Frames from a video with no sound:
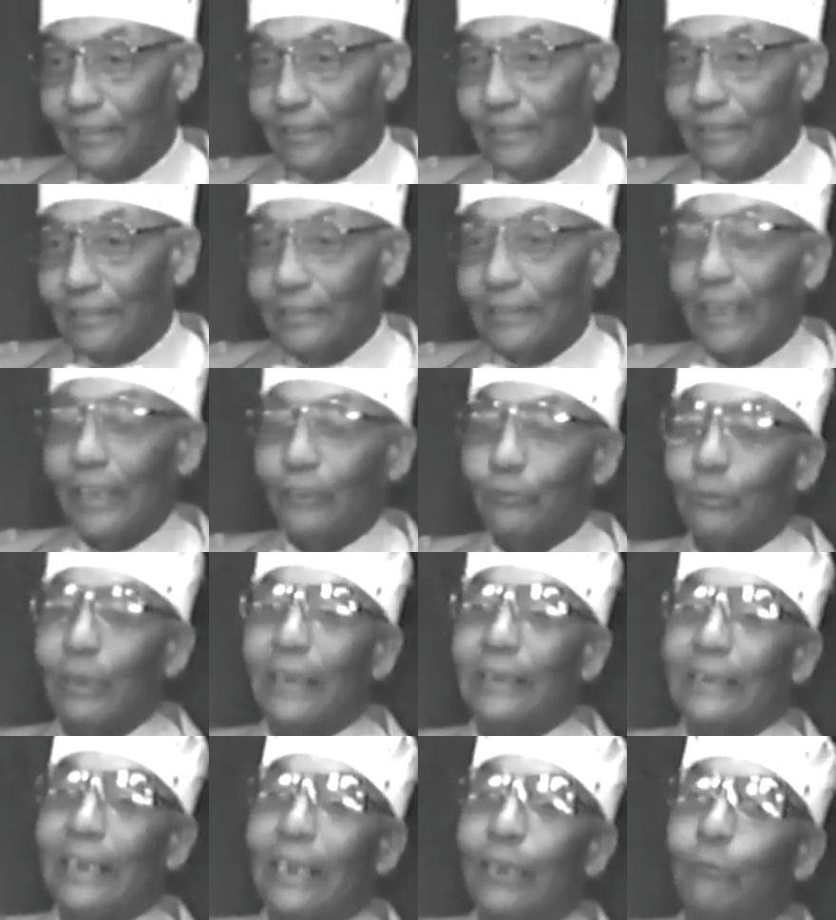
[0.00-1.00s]
That's
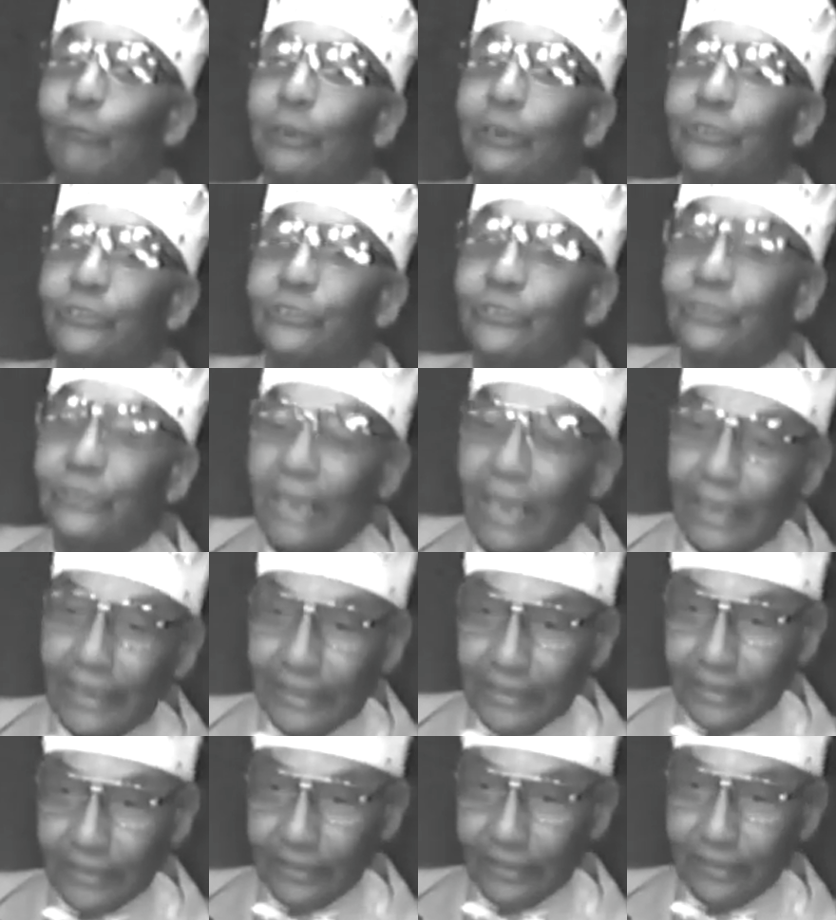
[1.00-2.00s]
why they will
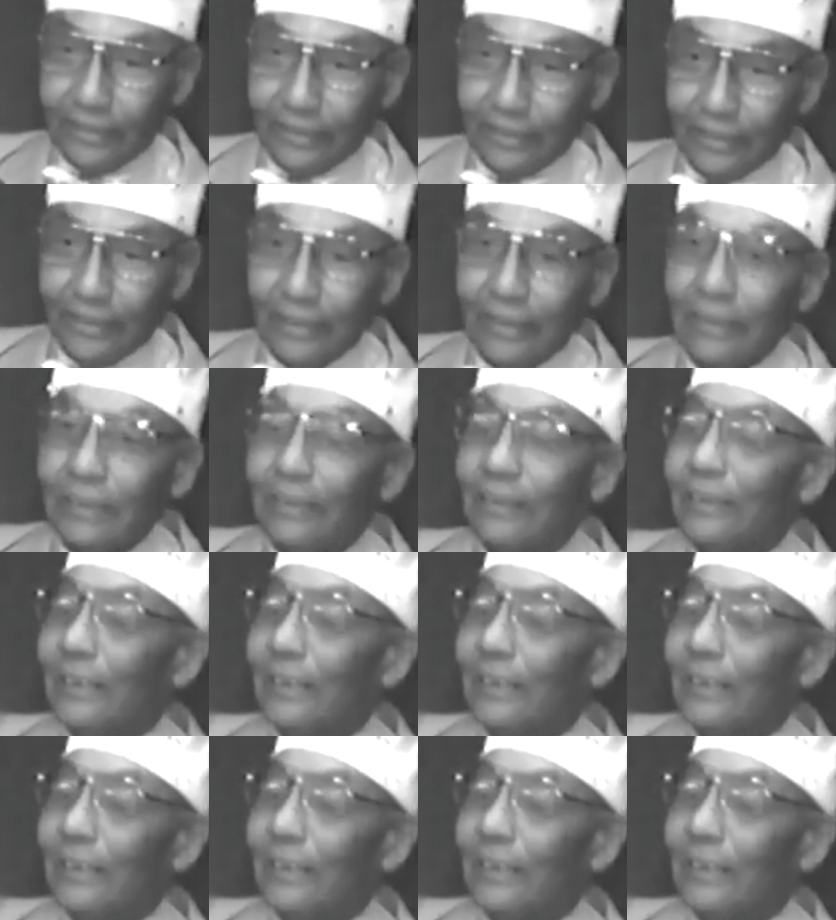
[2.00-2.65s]
stay. Yes, sir.